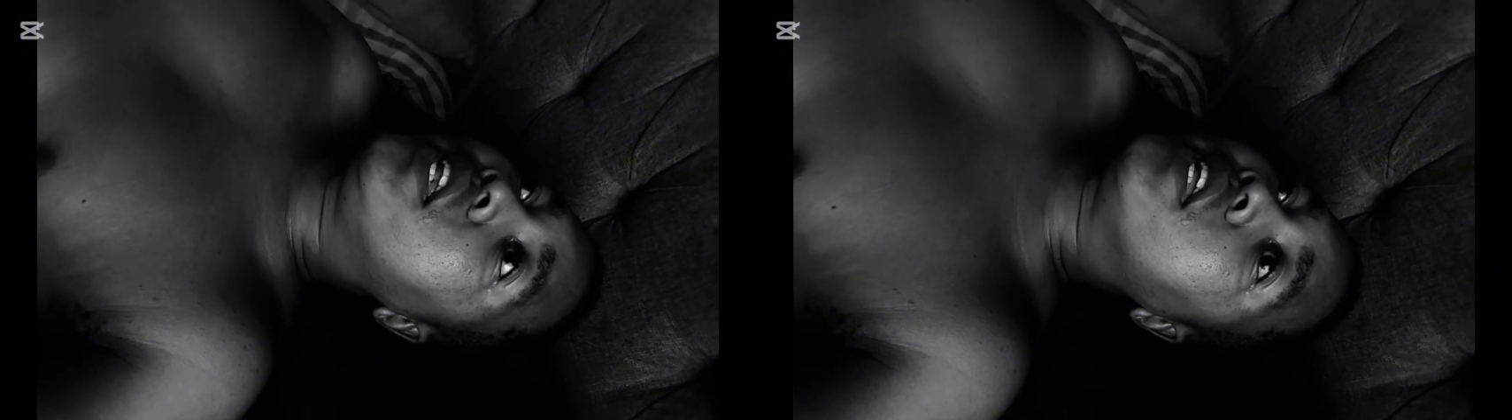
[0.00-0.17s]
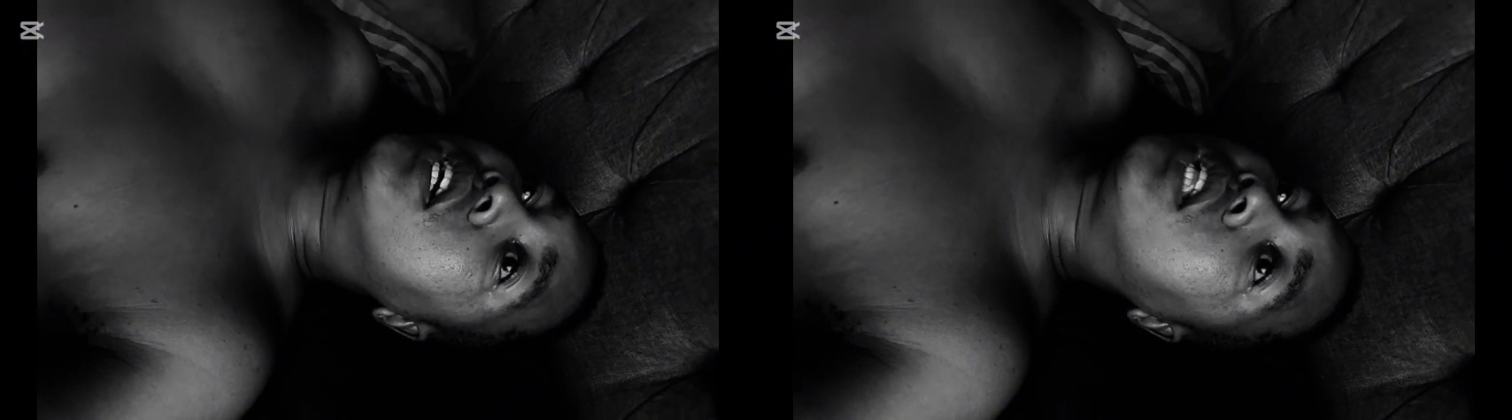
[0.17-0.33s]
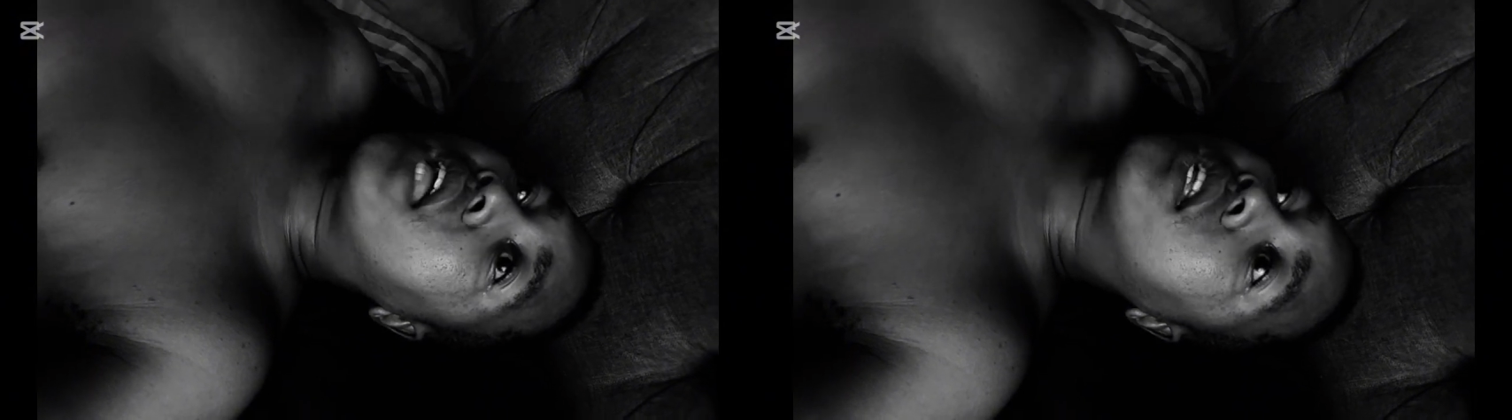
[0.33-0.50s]

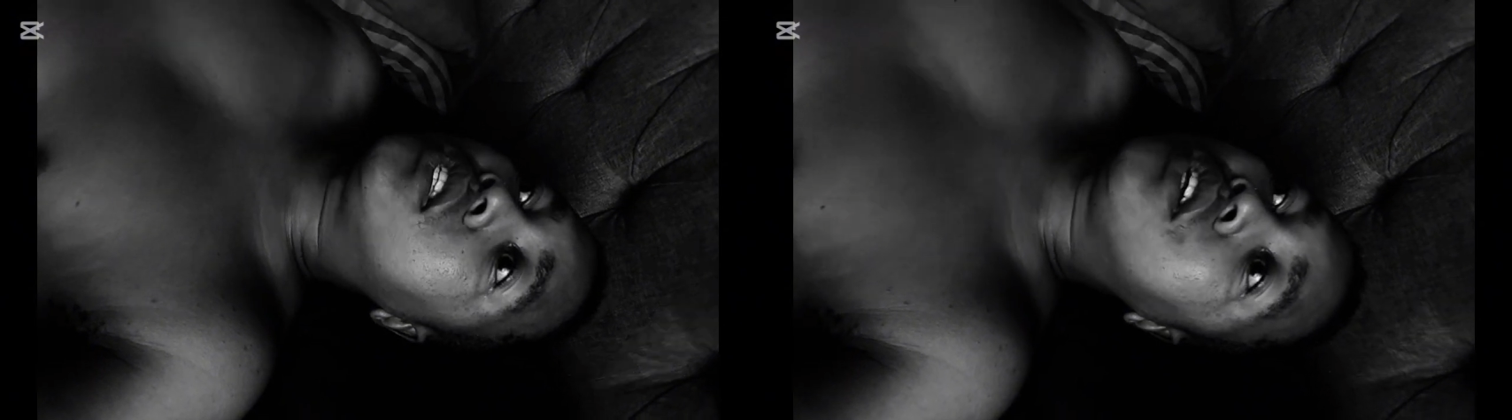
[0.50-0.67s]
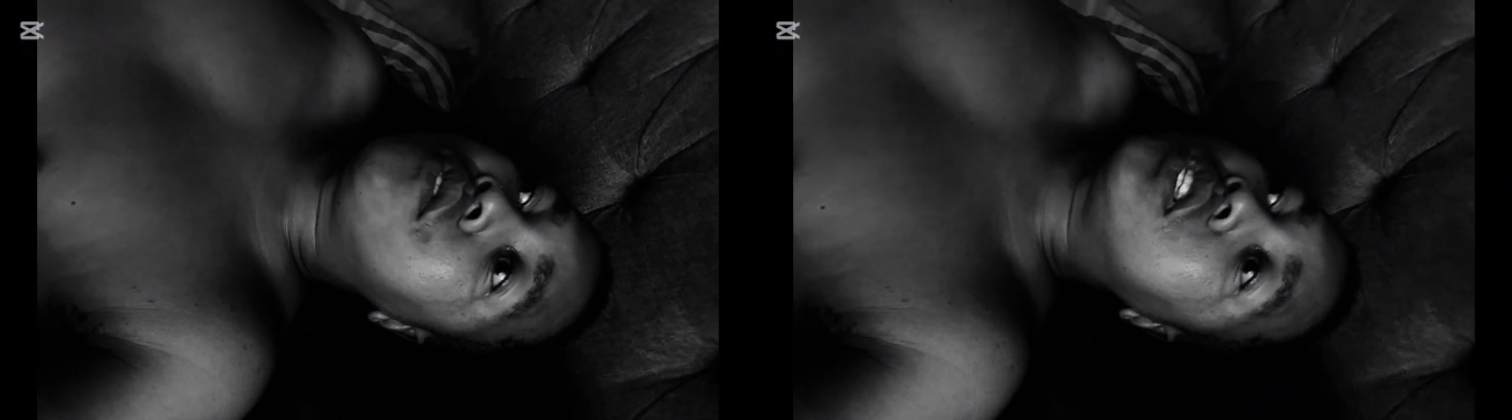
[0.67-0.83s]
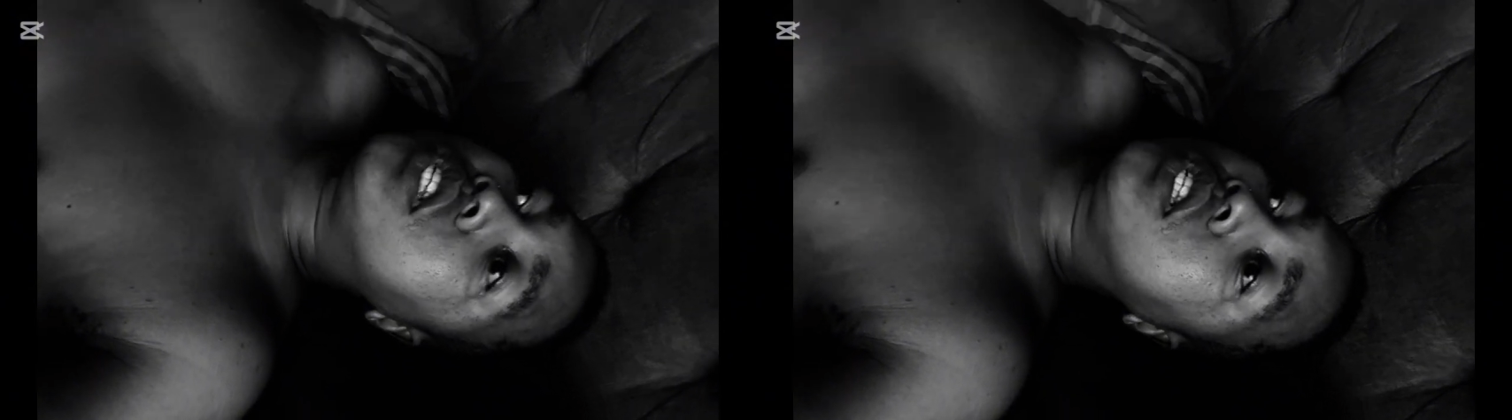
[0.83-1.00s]
illegal
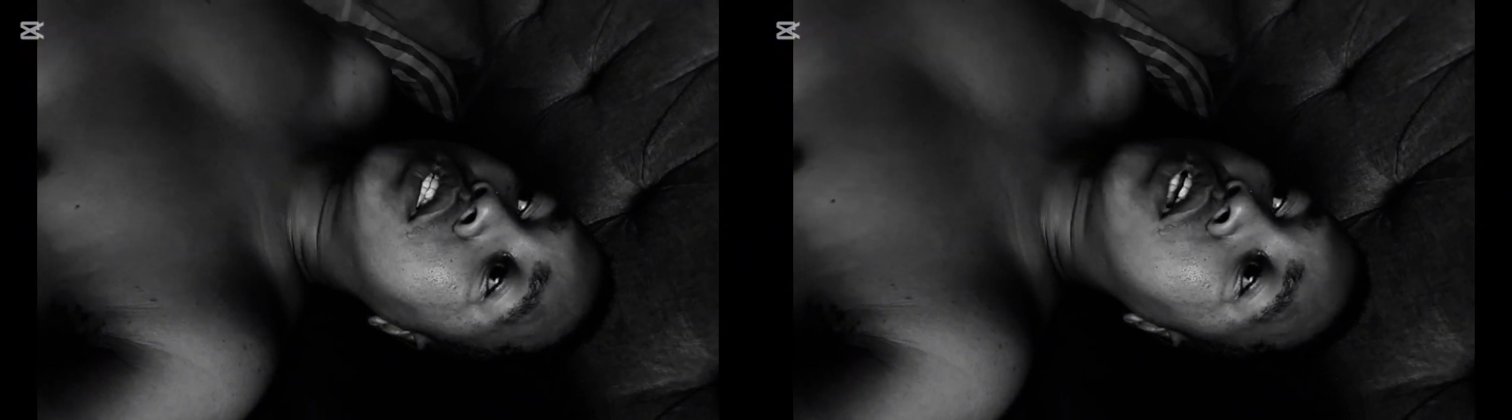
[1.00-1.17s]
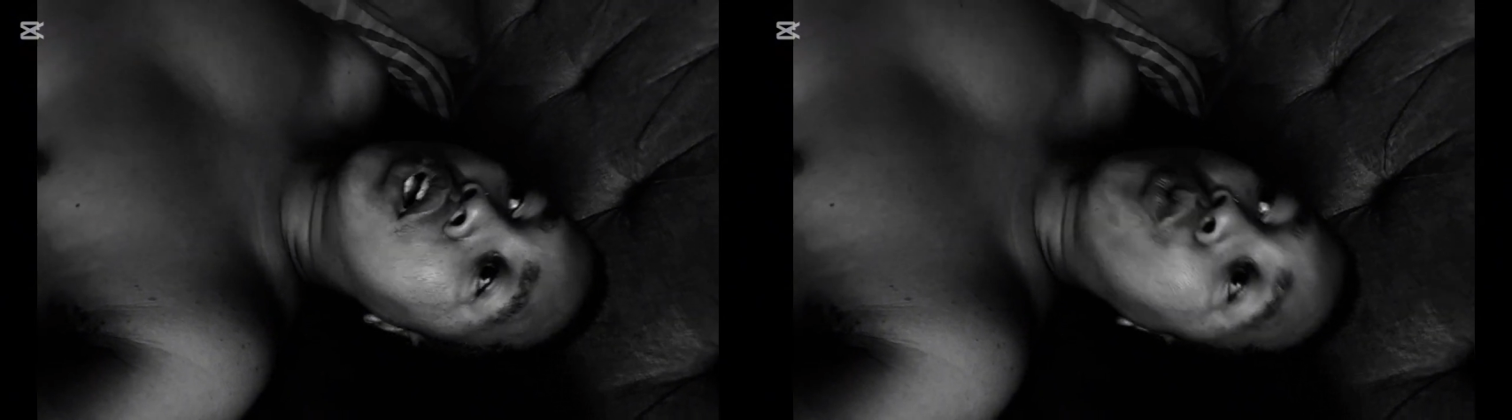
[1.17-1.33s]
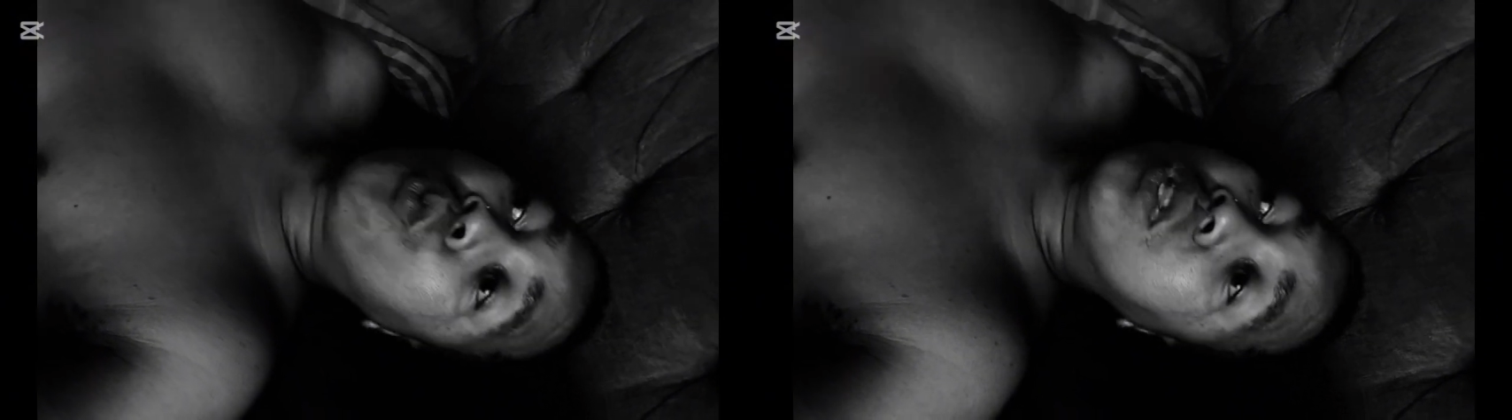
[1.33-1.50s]
activities
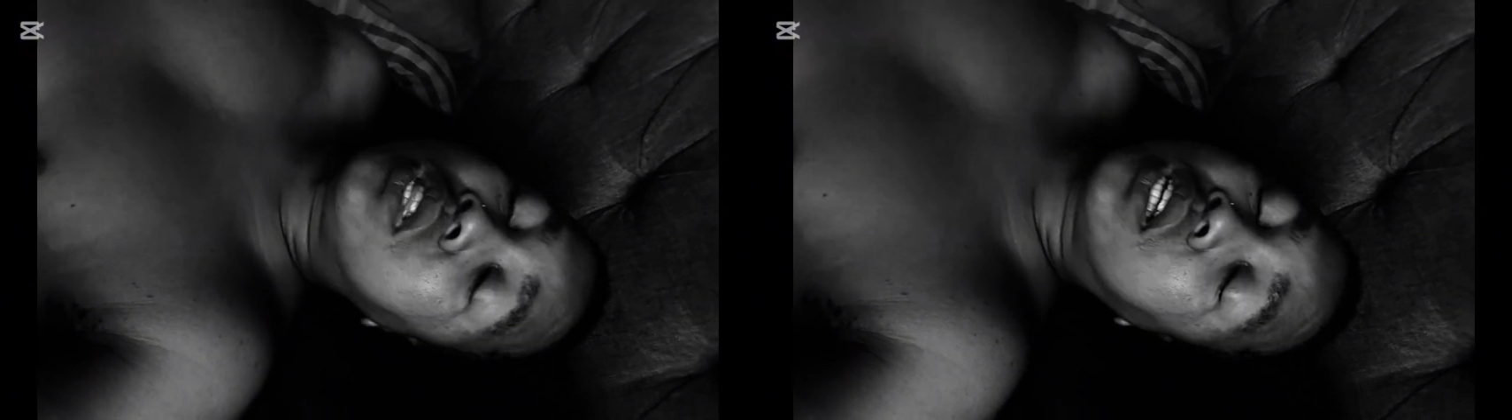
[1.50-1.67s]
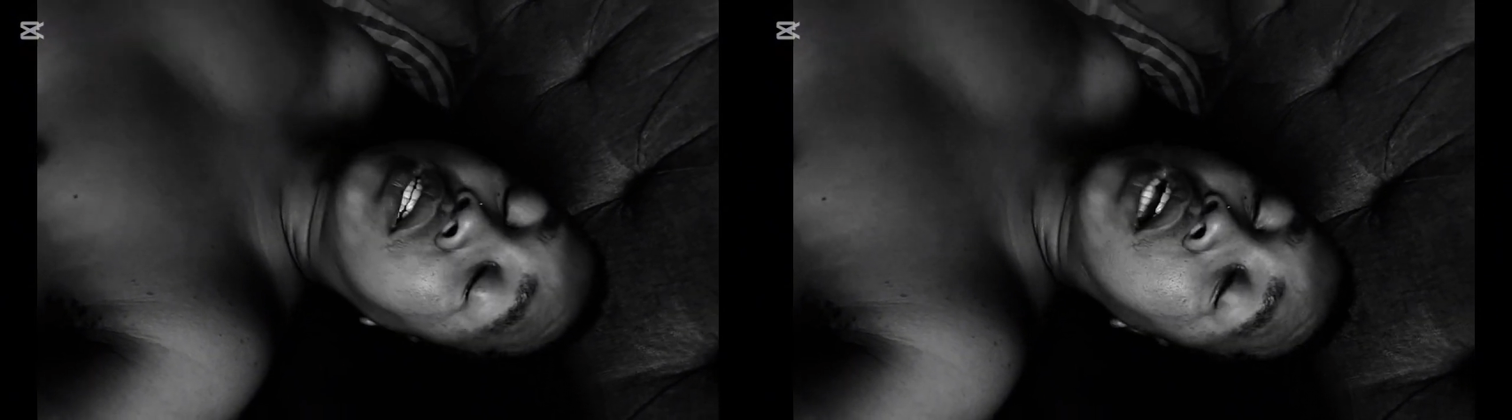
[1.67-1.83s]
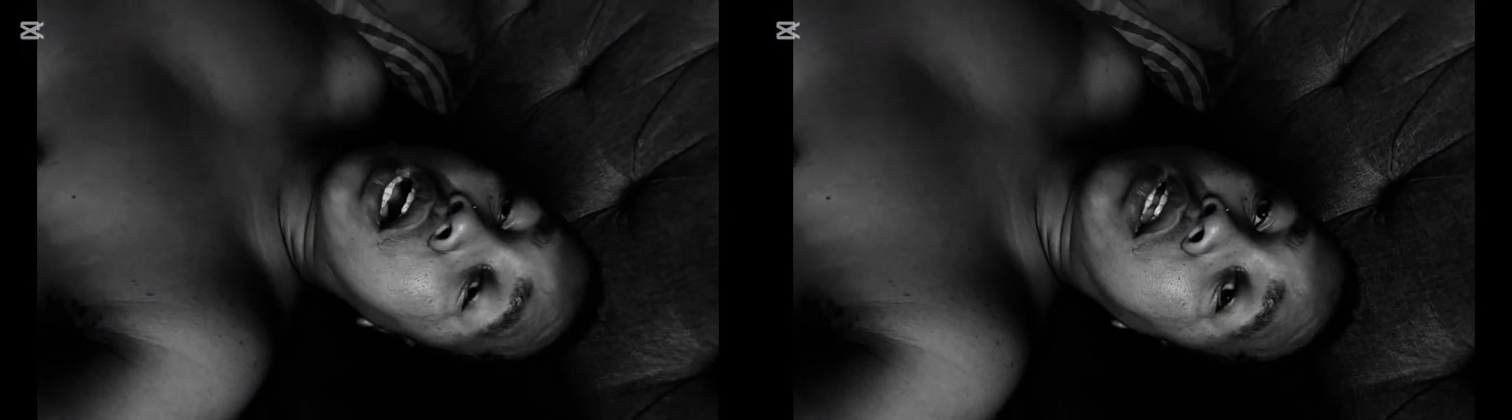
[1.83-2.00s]
with
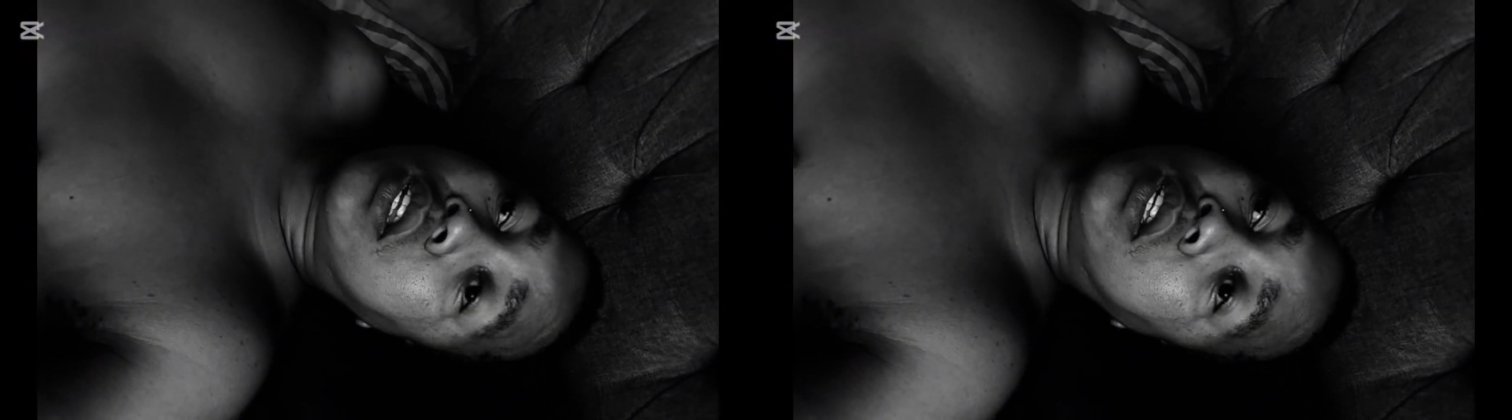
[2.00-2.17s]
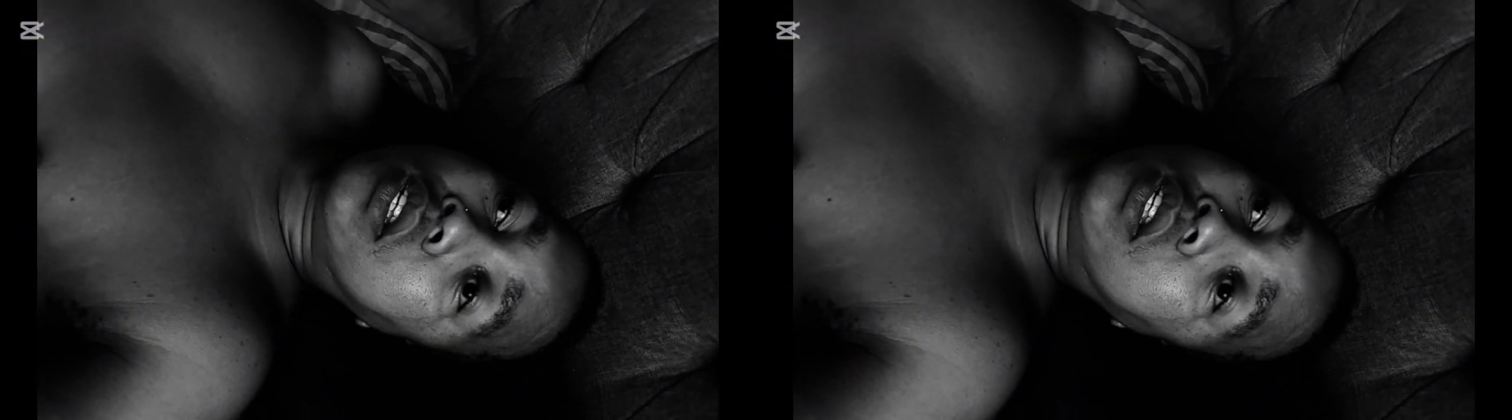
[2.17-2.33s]
that gun.